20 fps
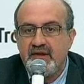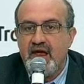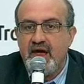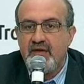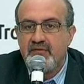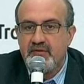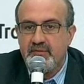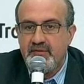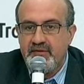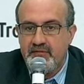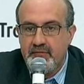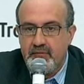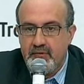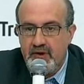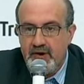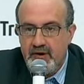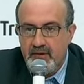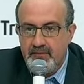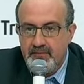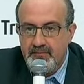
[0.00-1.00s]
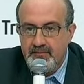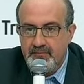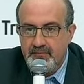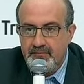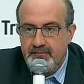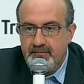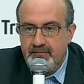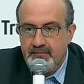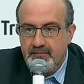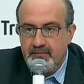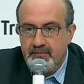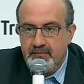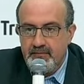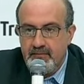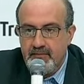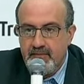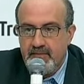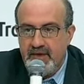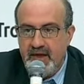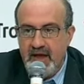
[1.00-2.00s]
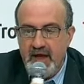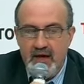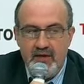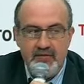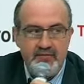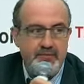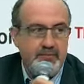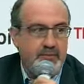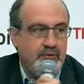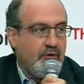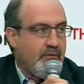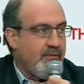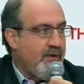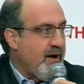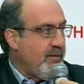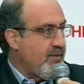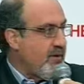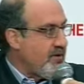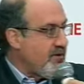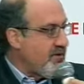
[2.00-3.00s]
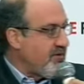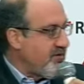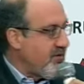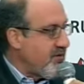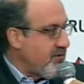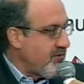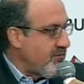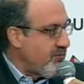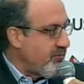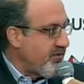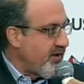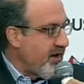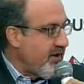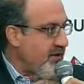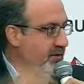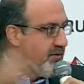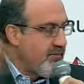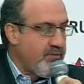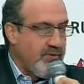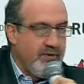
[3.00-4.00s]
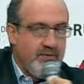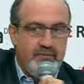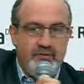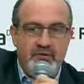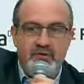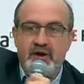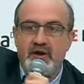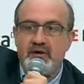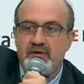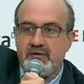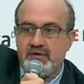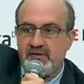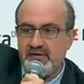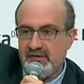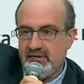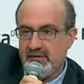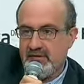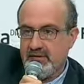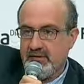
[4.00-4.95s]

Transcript: than ever before. Obama just issued projections,